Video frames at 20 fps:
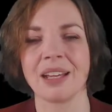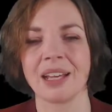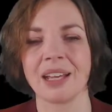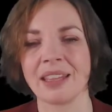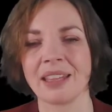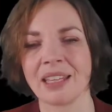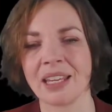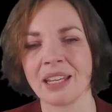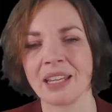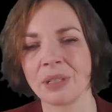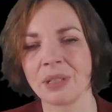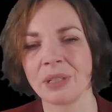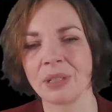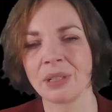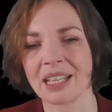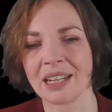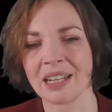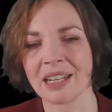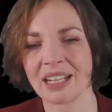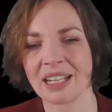and then we
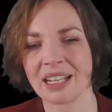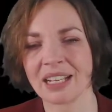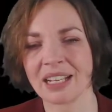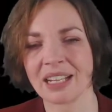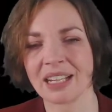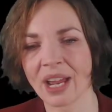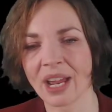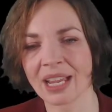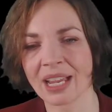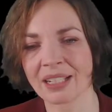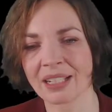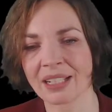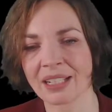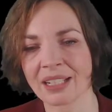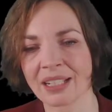can extract